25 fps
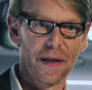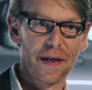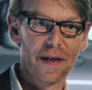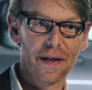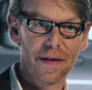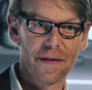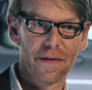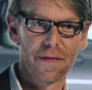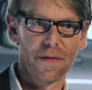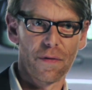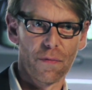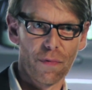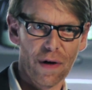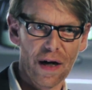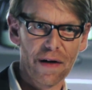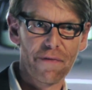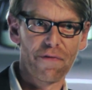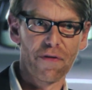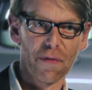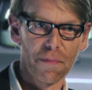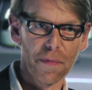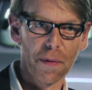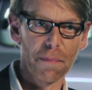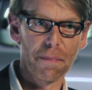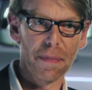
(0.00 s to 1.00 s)
had, right
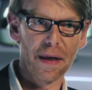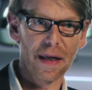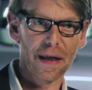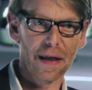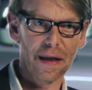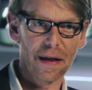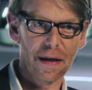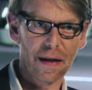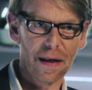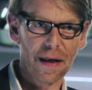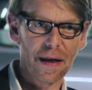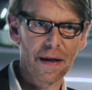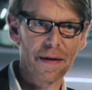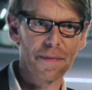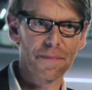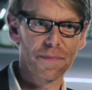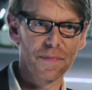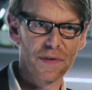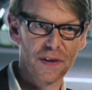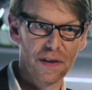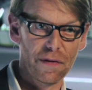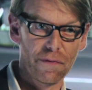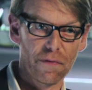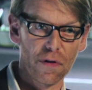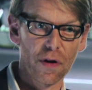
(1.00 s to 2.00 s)
from the
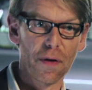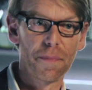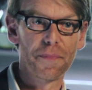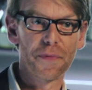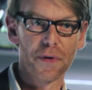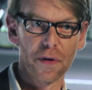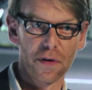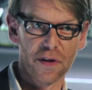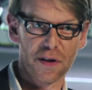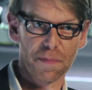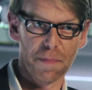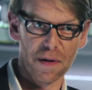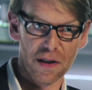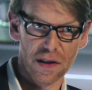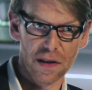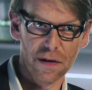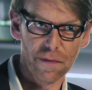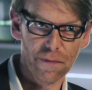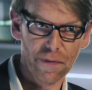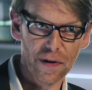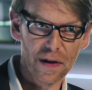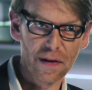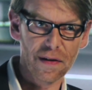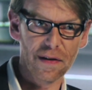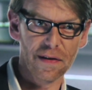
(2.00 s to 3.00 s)
beginning, developed a
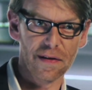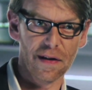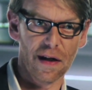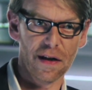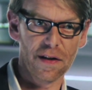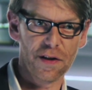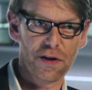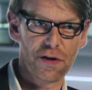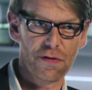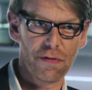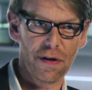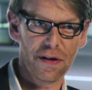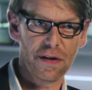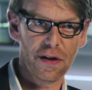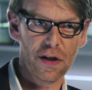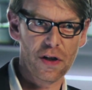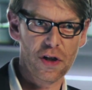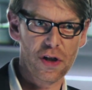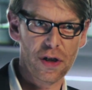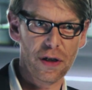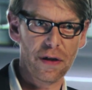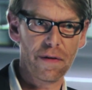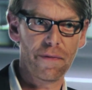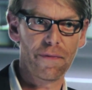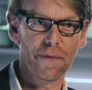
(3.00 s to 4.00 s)
specific design
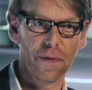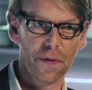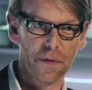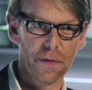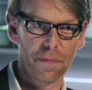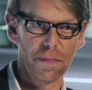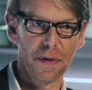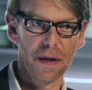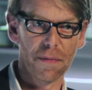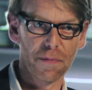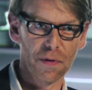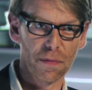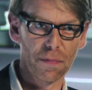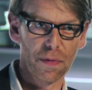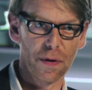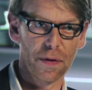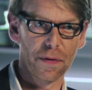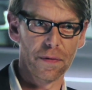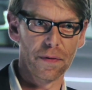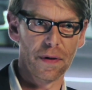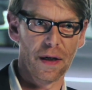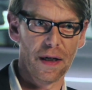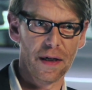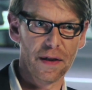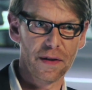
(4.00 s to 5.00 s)
strategy for the
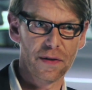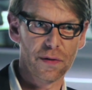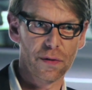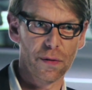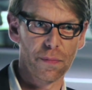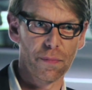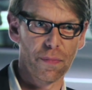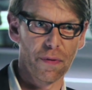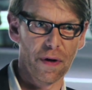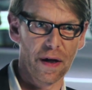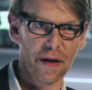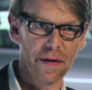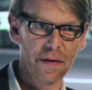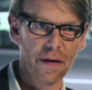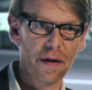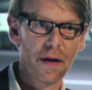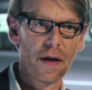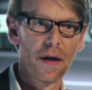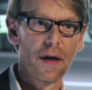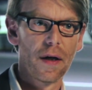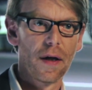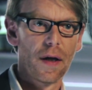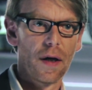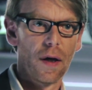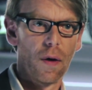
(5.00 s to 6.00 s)
BMW i sub-brand,
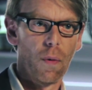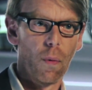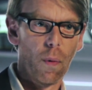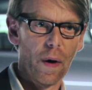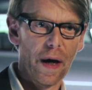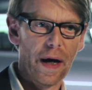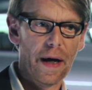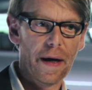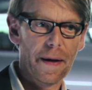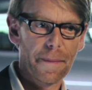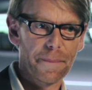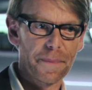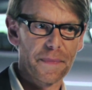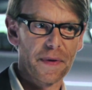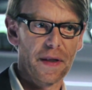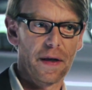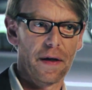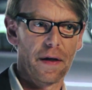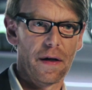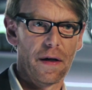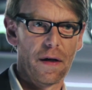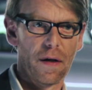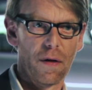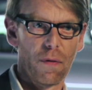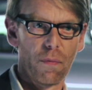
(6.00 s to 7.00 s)
where
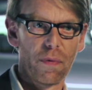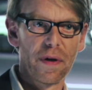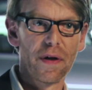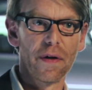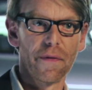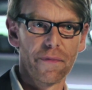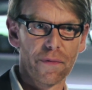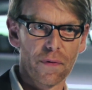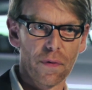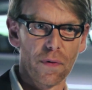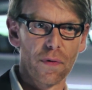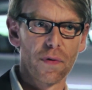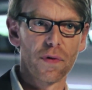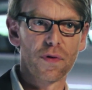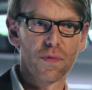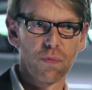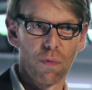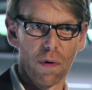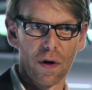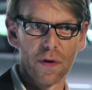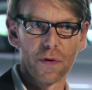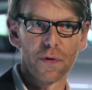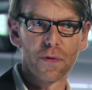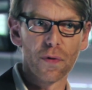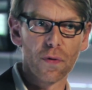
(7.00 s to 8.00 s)
we, of course,
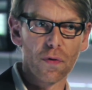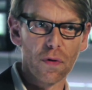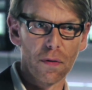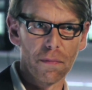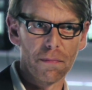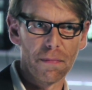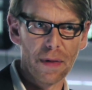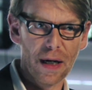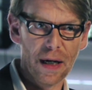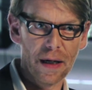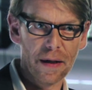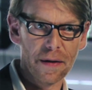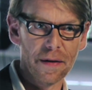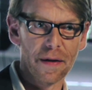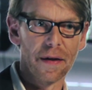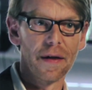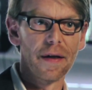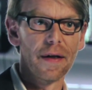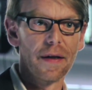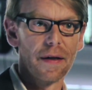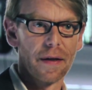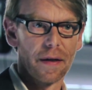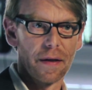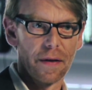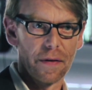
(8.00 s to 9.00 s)
want to combine
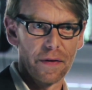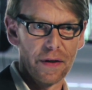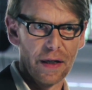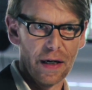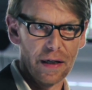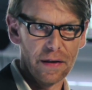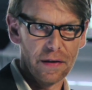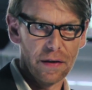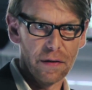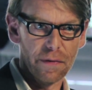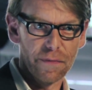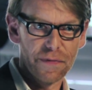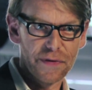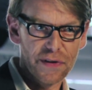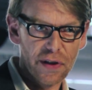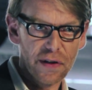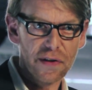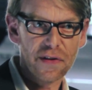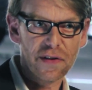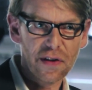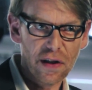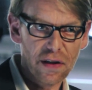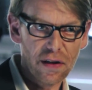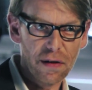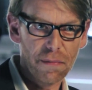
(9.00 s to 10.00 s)
the idea of
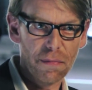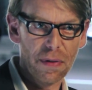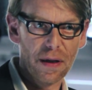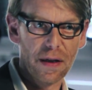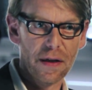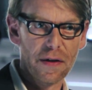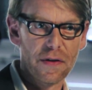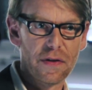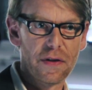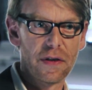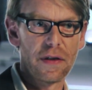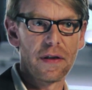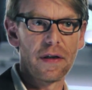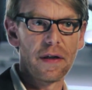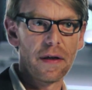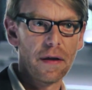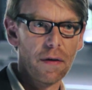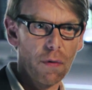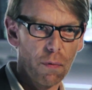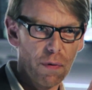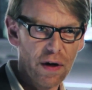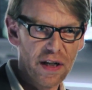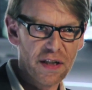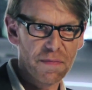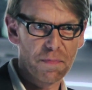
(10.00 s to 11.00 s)
sustainability,
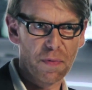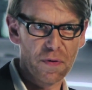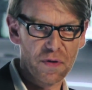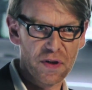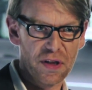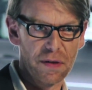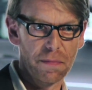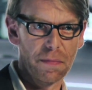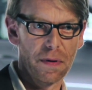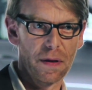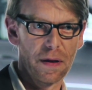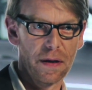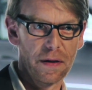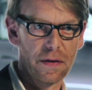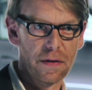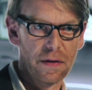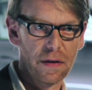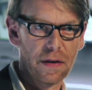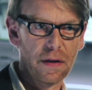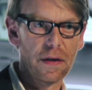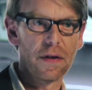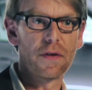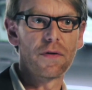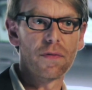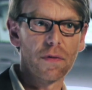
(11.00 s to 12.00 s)

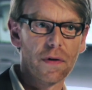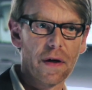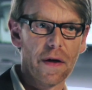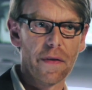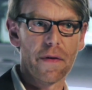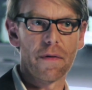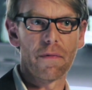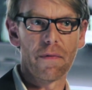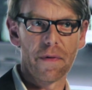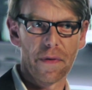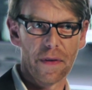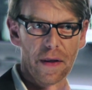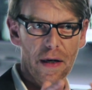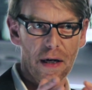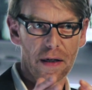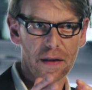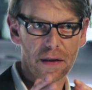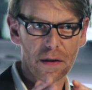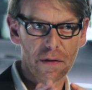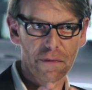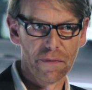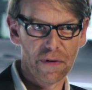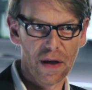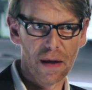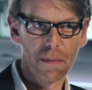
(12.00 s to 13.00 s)
responsibility, together with the
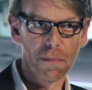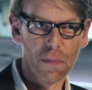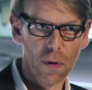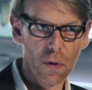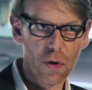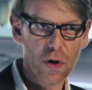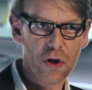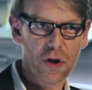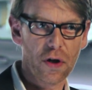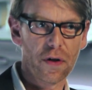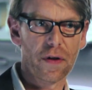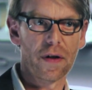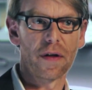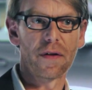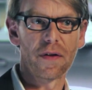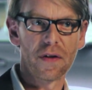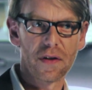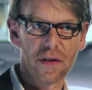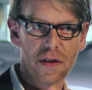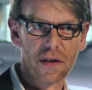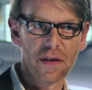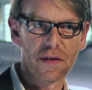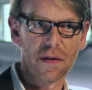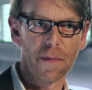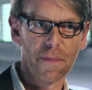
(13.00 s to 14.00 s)
idea of emotion, and
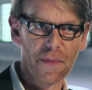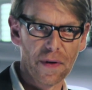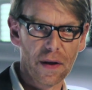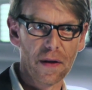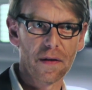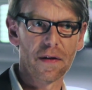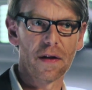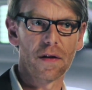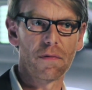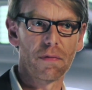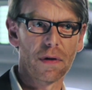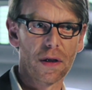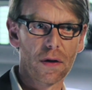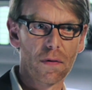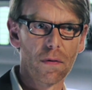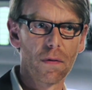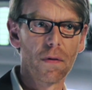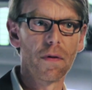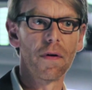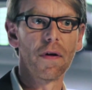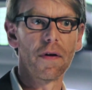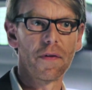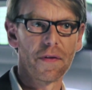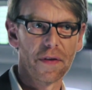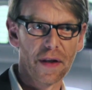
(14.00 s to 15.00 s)
this is something that we
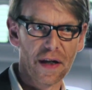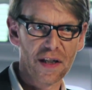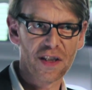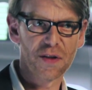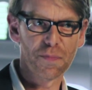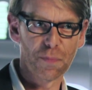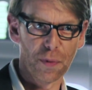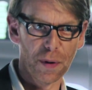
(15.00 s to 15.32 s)
call Next